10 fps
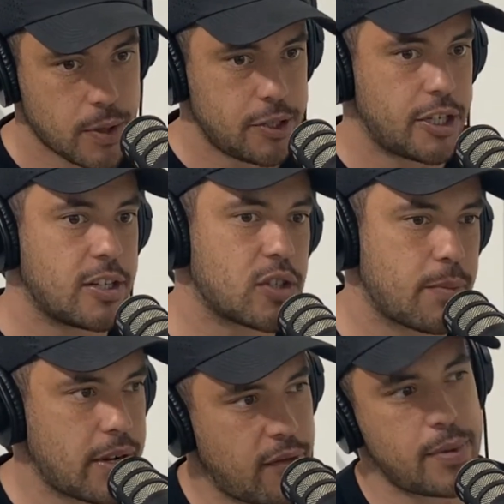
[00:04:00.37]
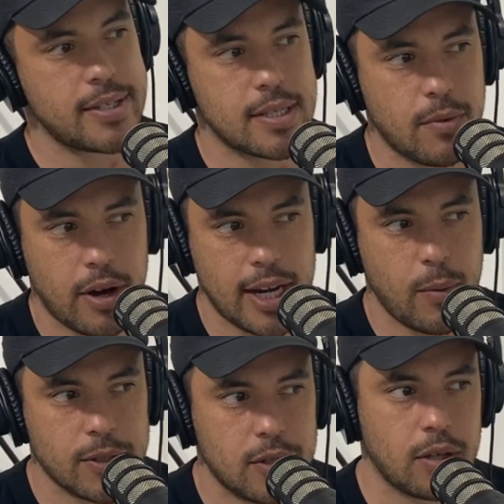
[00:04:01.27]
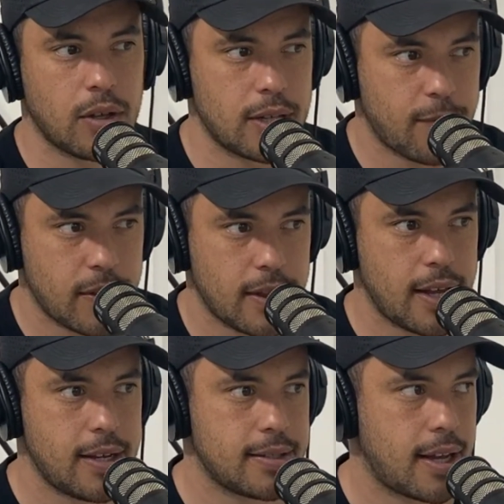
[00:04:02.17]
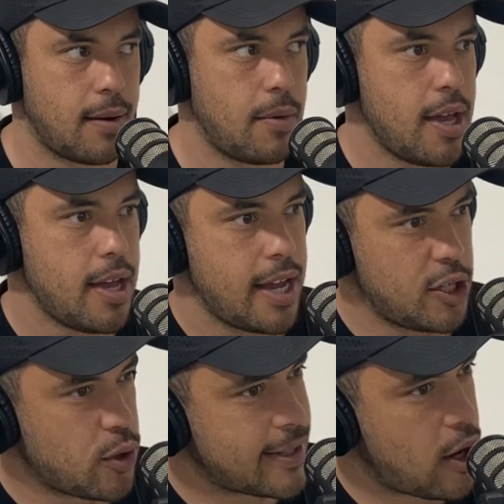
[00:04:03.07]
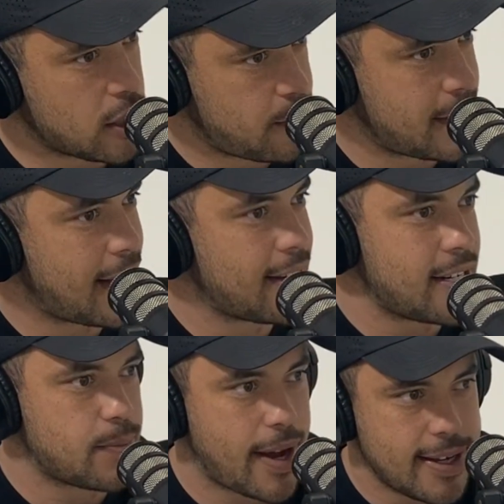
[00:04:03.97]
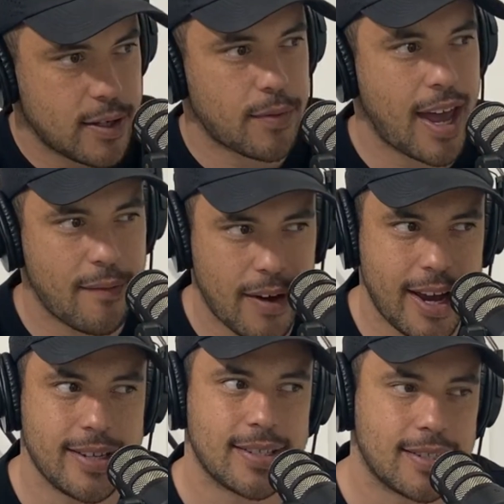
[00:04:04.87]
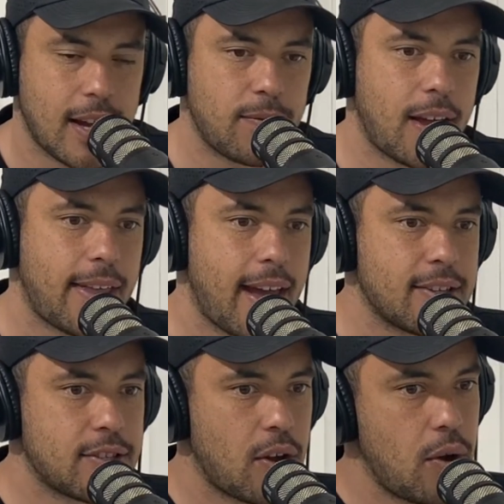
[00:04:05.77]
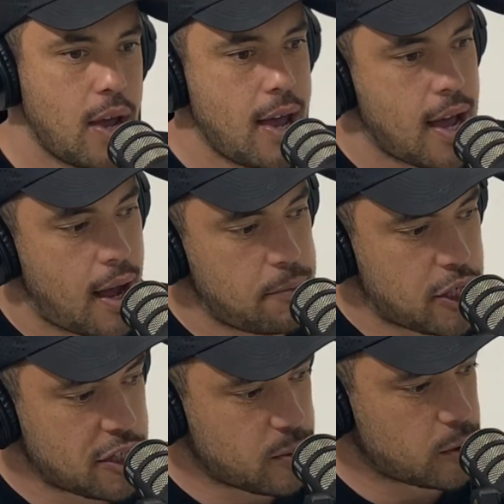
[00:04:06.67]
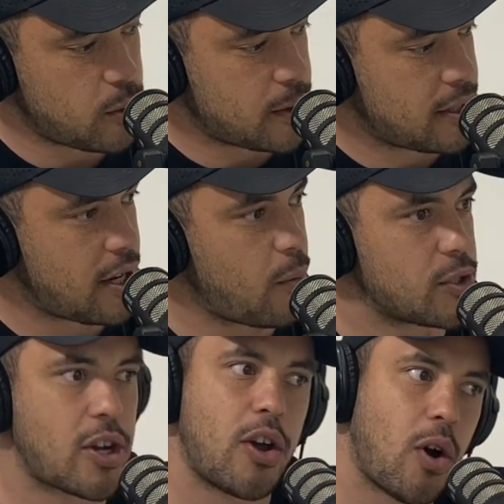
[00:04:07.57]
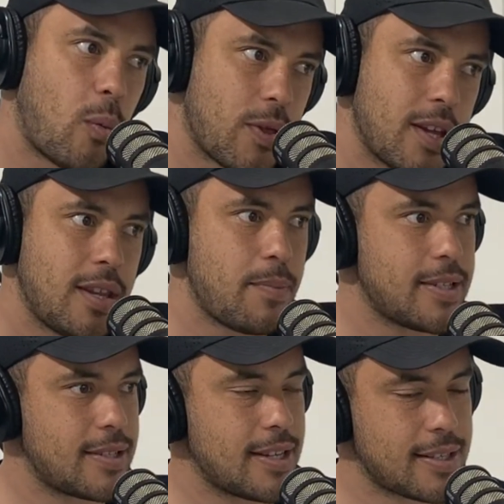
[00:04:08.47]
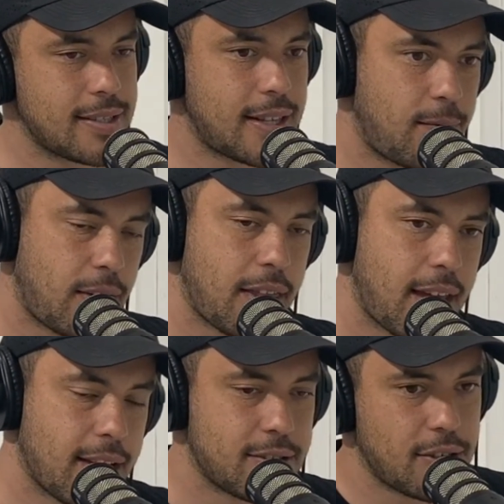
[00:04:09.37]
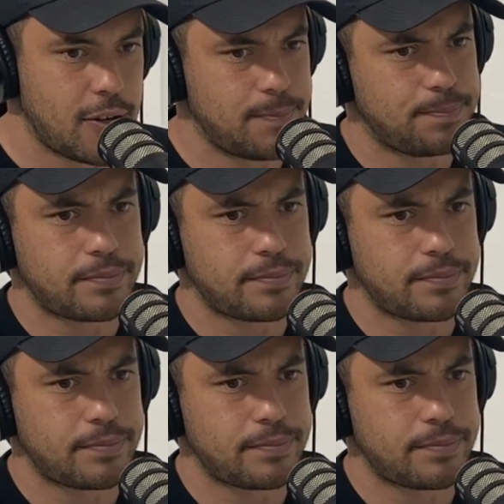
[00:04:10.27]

Chico's got a bit of a business mind. He wants to do a lot of different things. Um, he enjoys that hospitality space of cafes and stuff like that. So, um, Chico just wants to know what's going on within the business and stuff like that. So,